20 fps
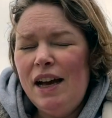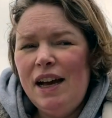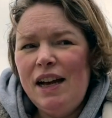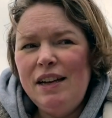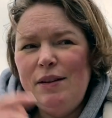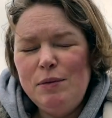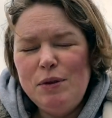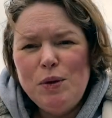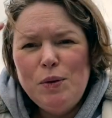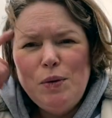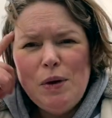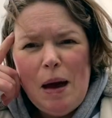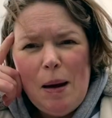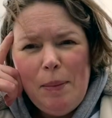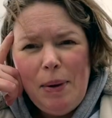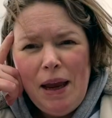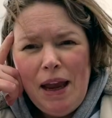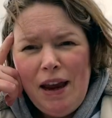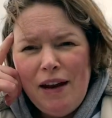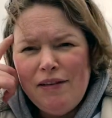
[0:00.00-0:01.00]
it was all
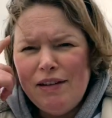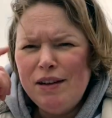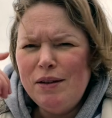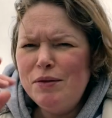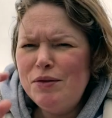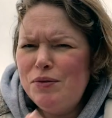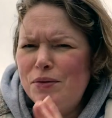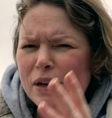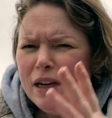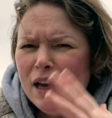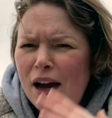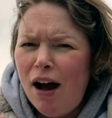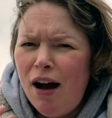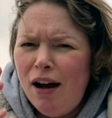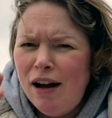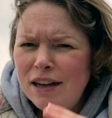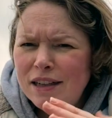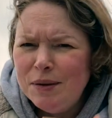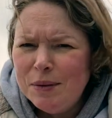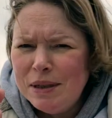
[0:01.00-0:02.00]
up here and it was really
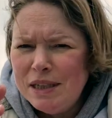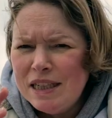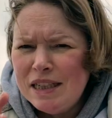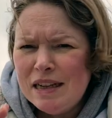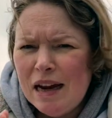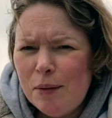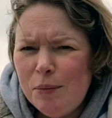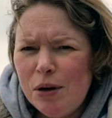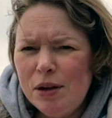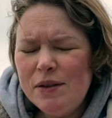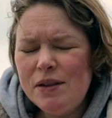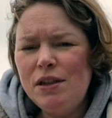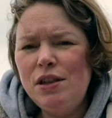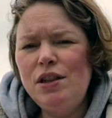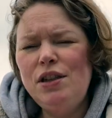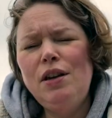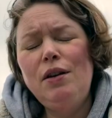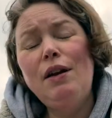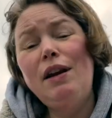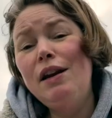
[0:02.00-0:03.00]
hard to understand what he was going
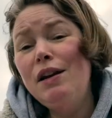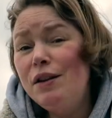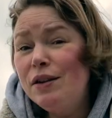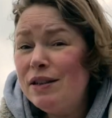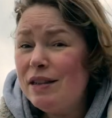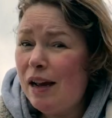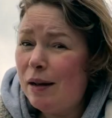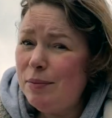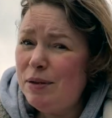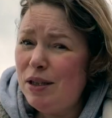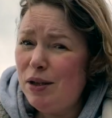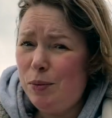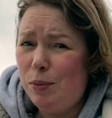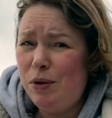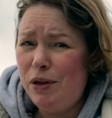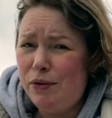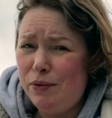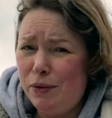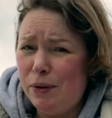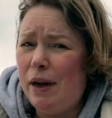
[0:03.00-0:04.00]
to do, and it looks absolutely
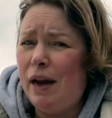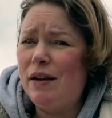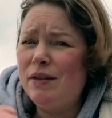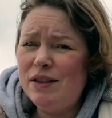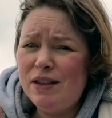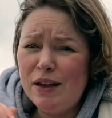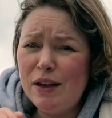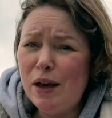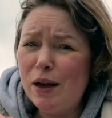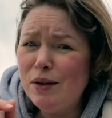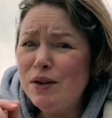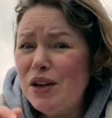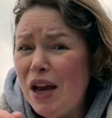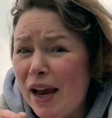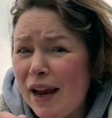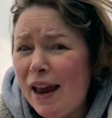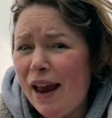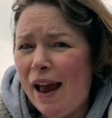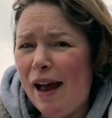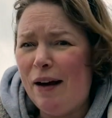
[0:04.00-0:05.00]
beautiful now, so go
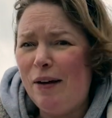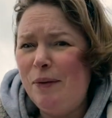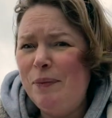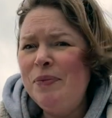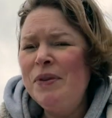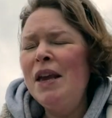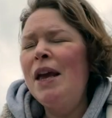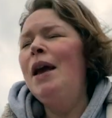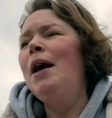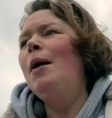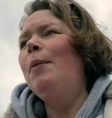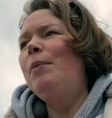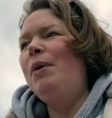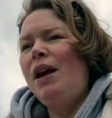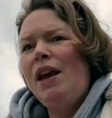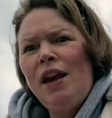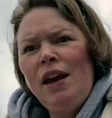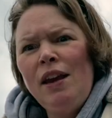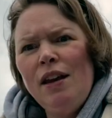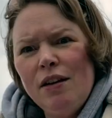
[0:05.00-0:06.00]
check it out.
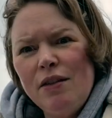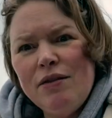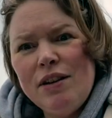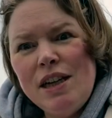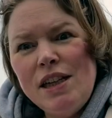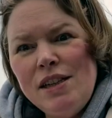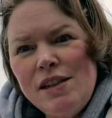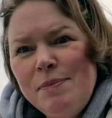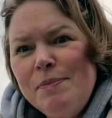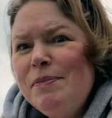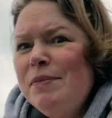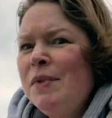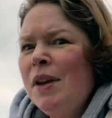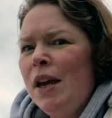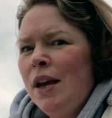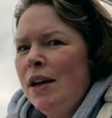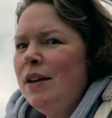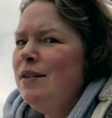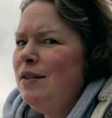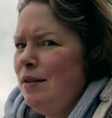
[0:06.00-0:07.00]
But he agreed,
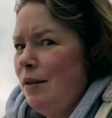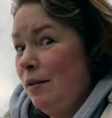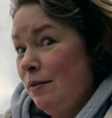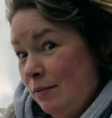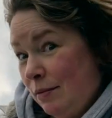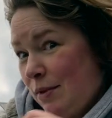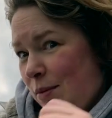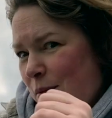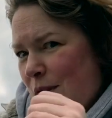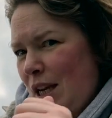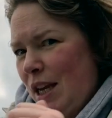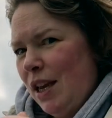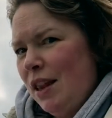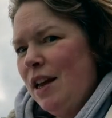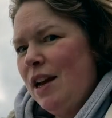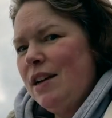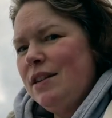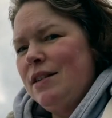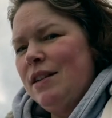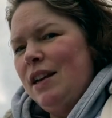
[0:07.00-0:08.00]
so I'm taking
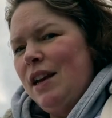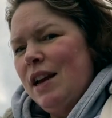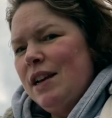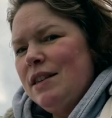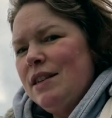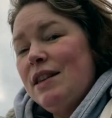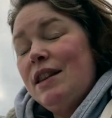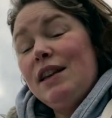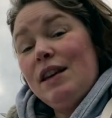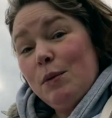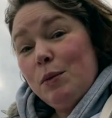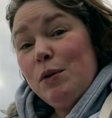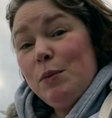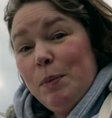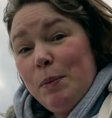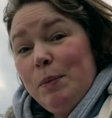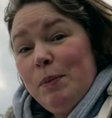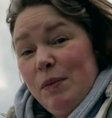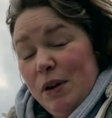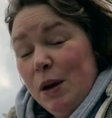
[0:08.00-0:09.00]
that as a yes, that it
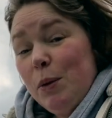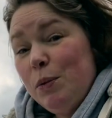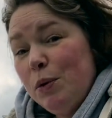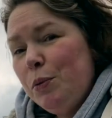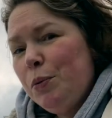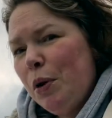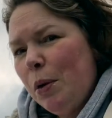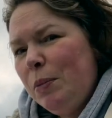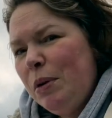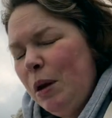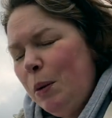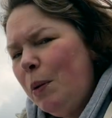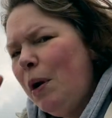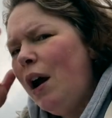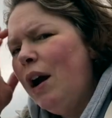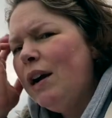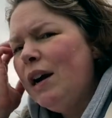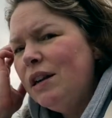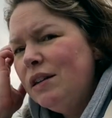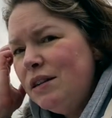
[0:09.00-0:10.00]
would probably
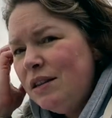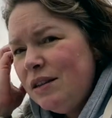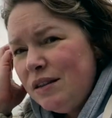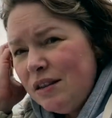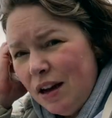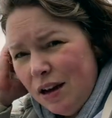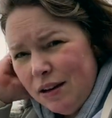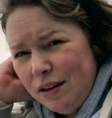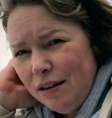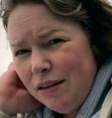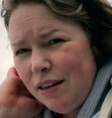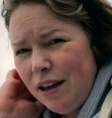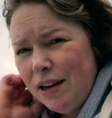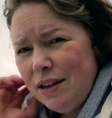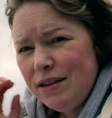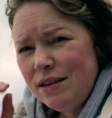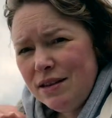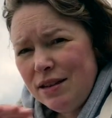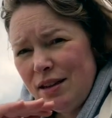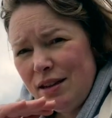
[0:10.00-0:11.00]
work under certain
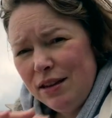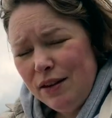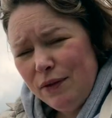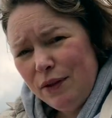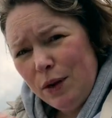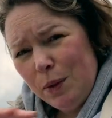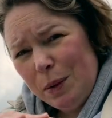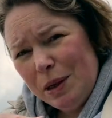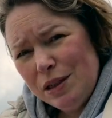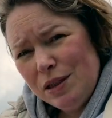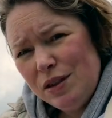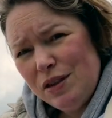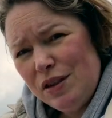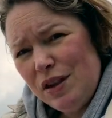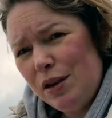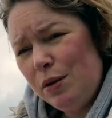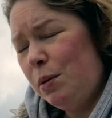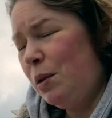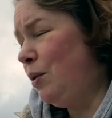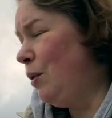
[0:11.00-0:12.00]
things if you
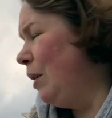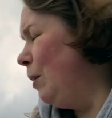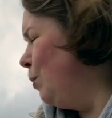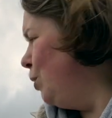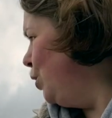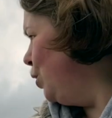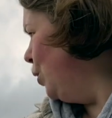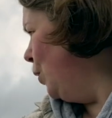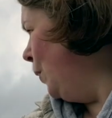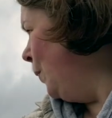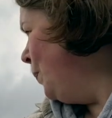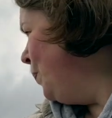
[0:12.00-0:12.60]
undersowed with green manure.